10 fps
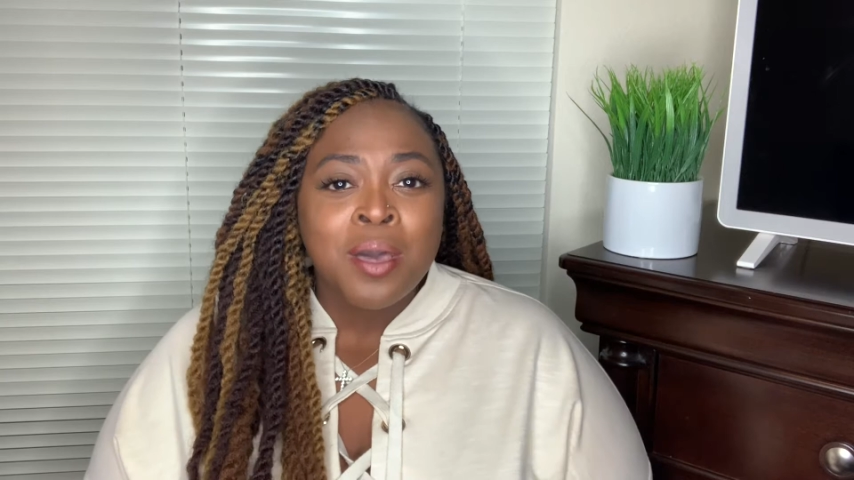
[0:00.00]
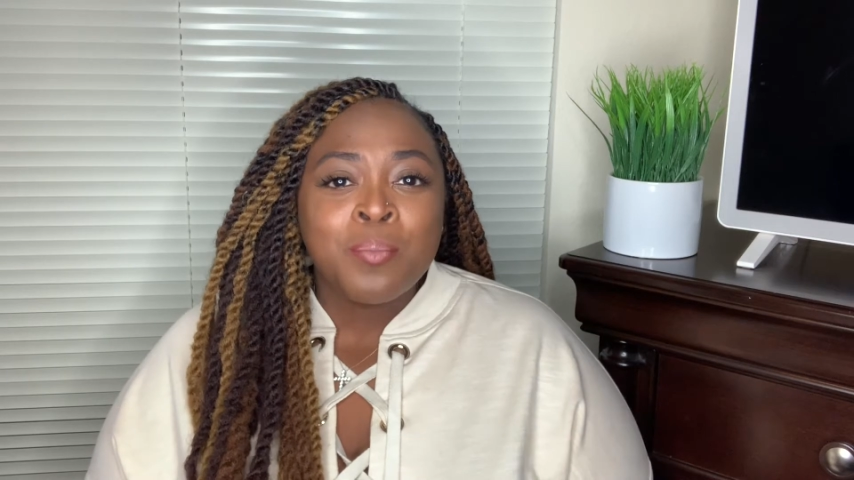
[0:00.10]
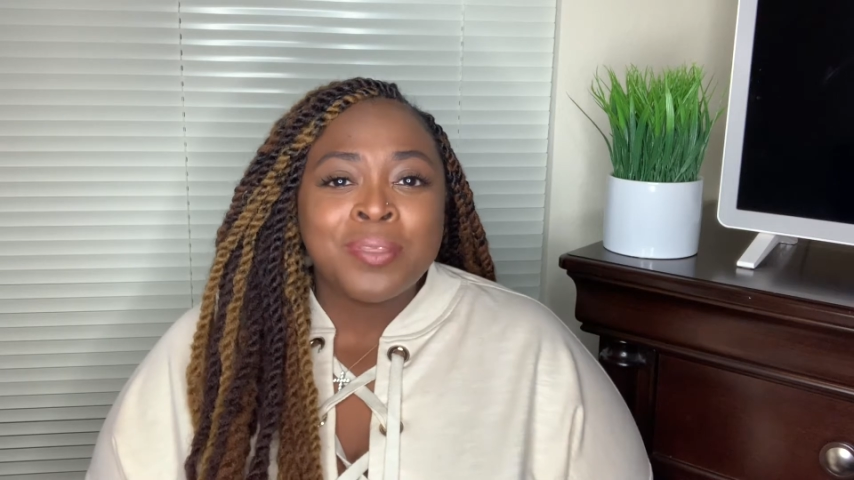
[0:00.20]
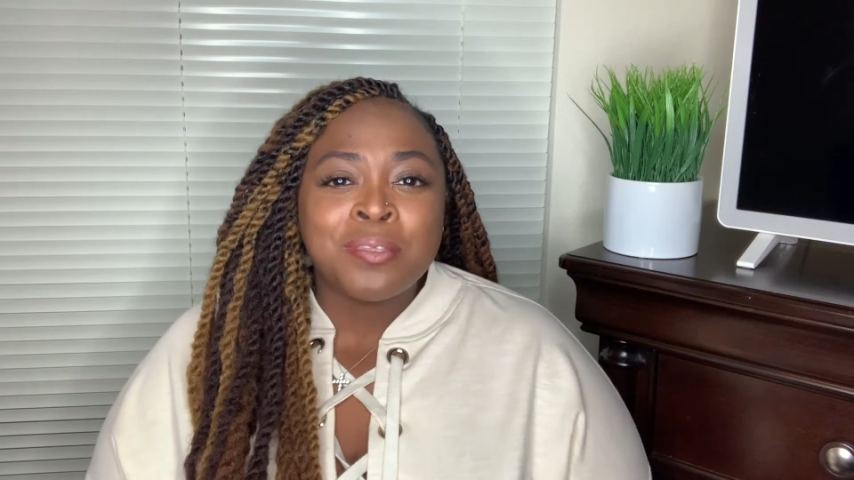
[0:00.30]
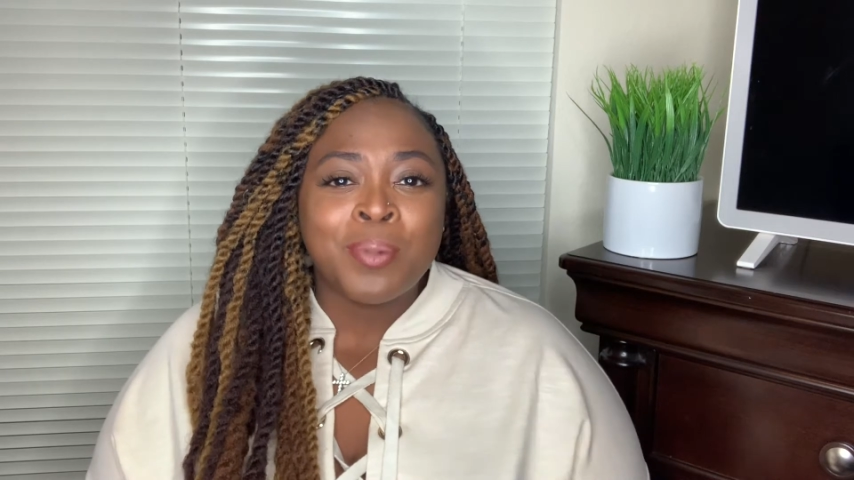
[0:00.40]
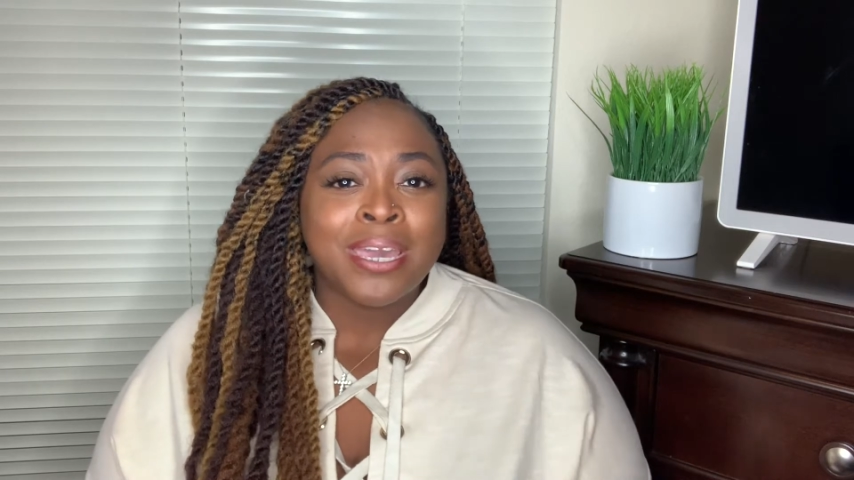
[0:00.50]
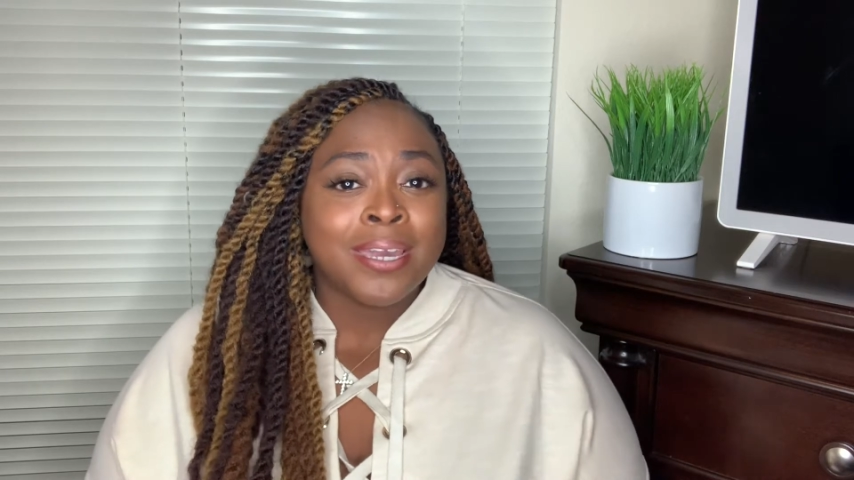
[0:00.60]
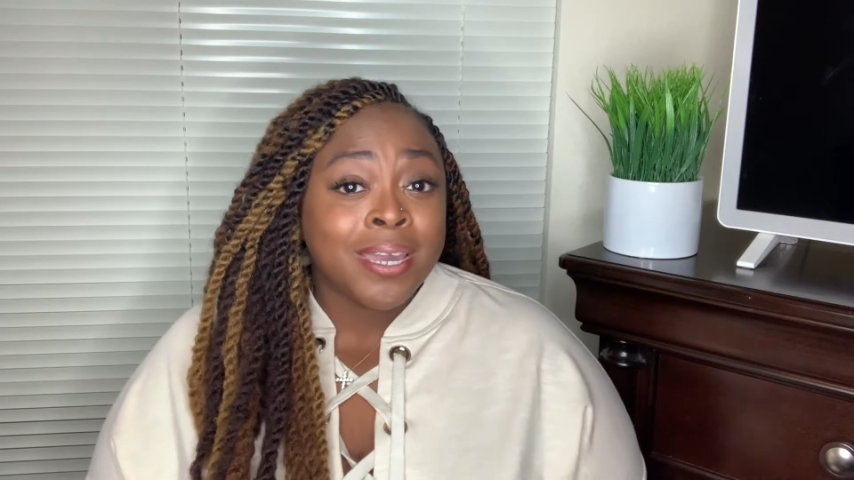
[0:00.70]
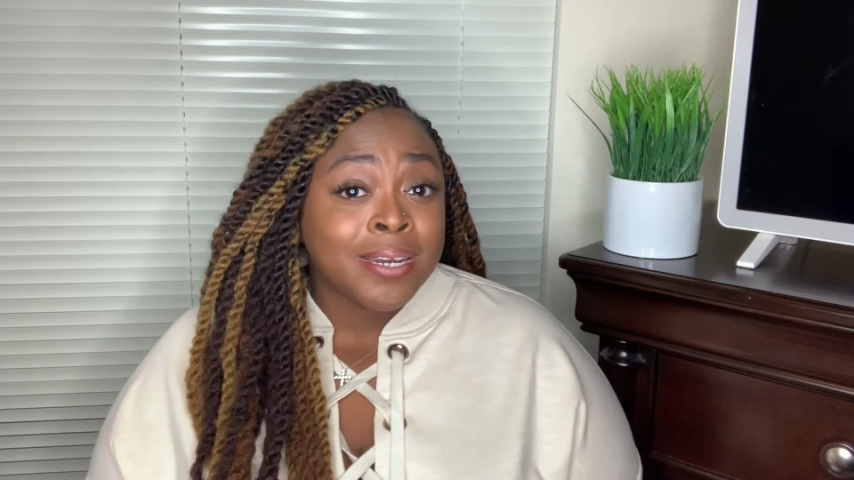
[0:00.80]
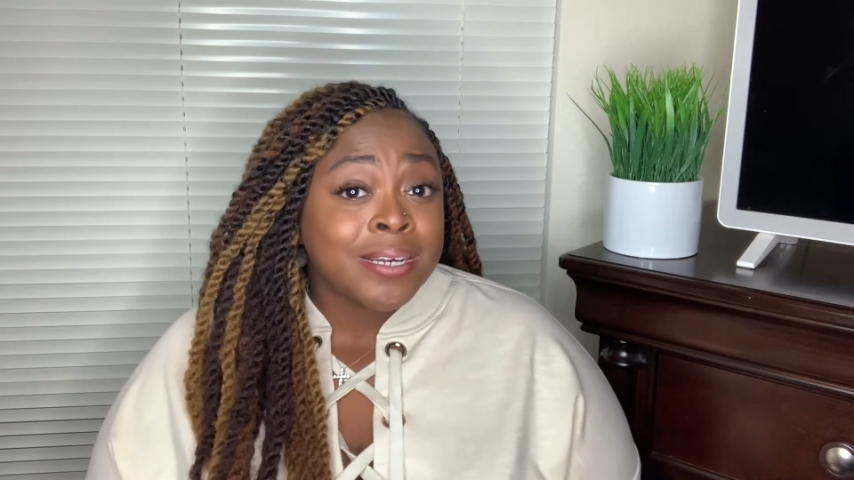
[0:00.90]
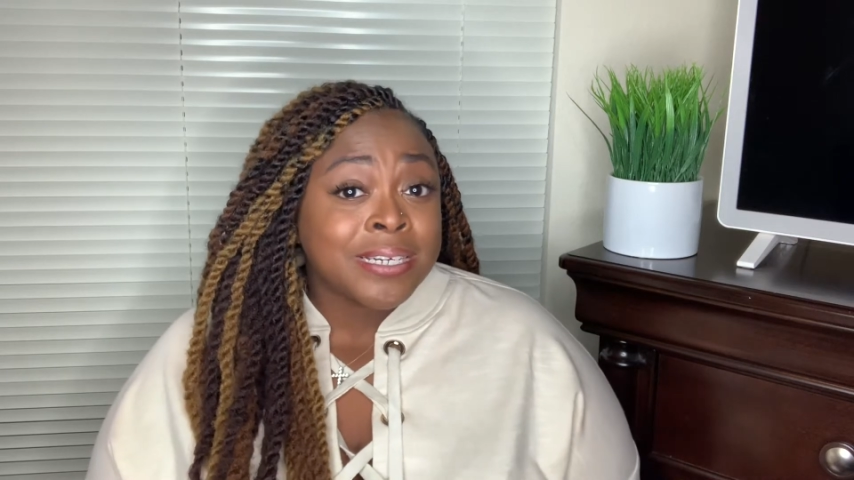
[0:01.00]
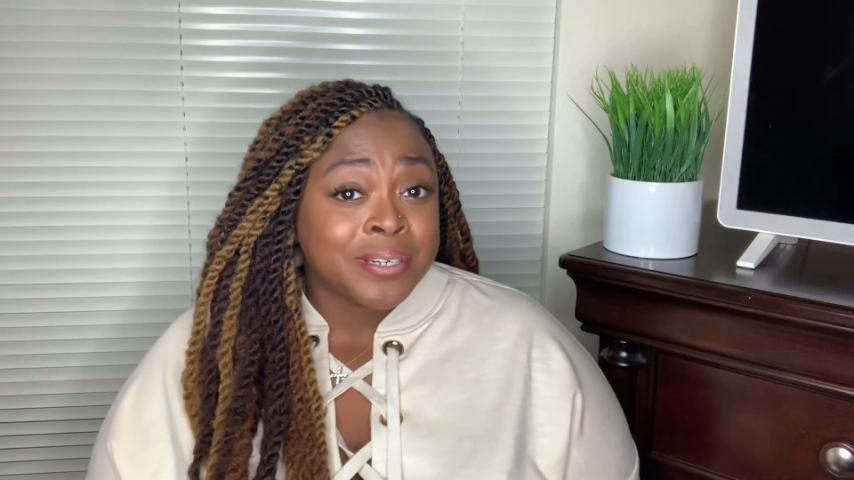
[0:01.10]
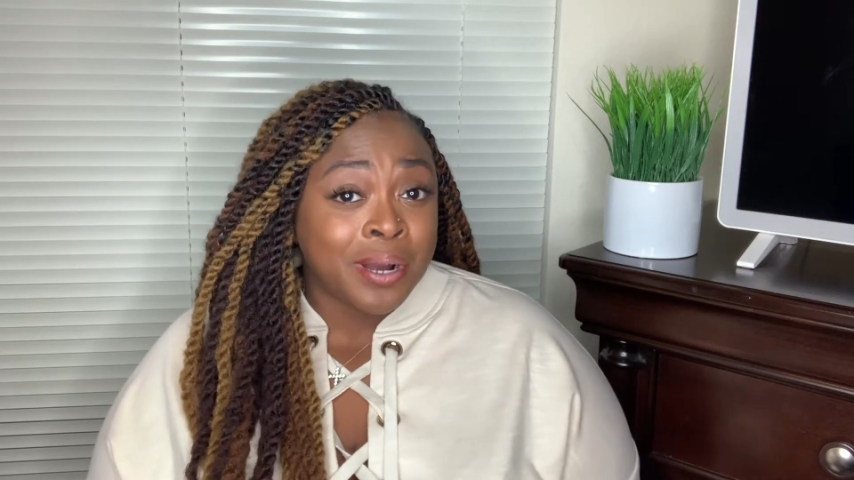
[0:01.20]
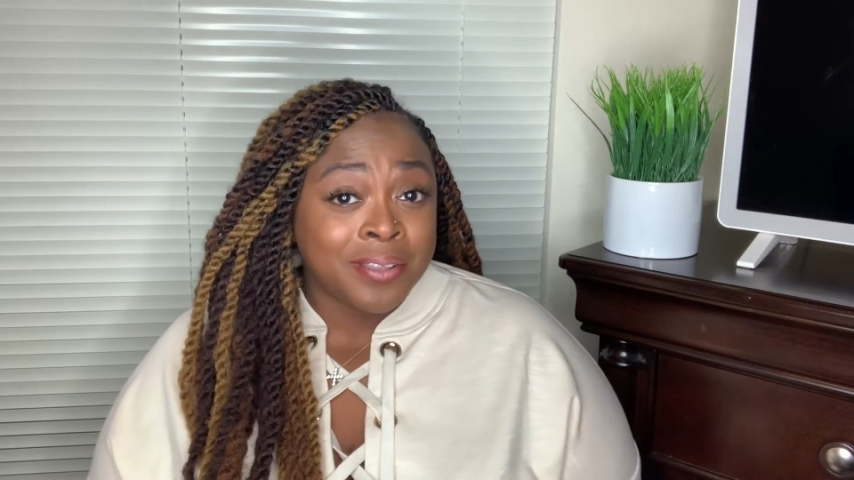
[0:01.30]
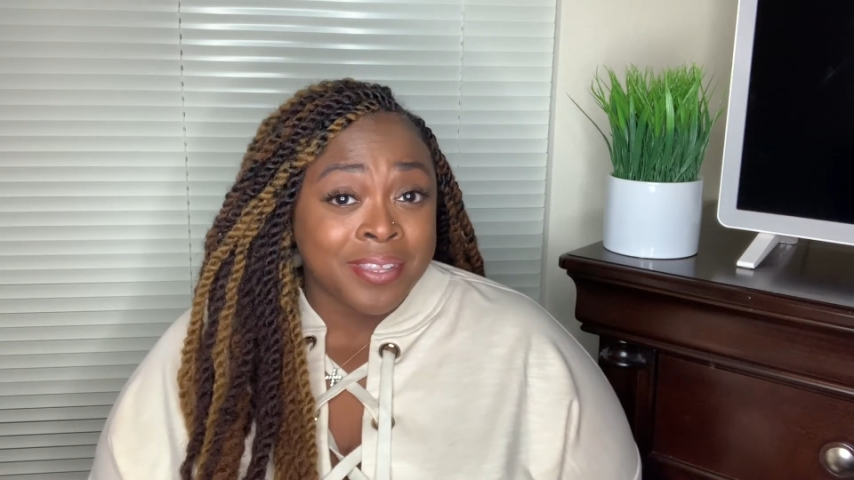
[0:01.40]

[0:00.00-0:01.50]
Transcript: but the main character on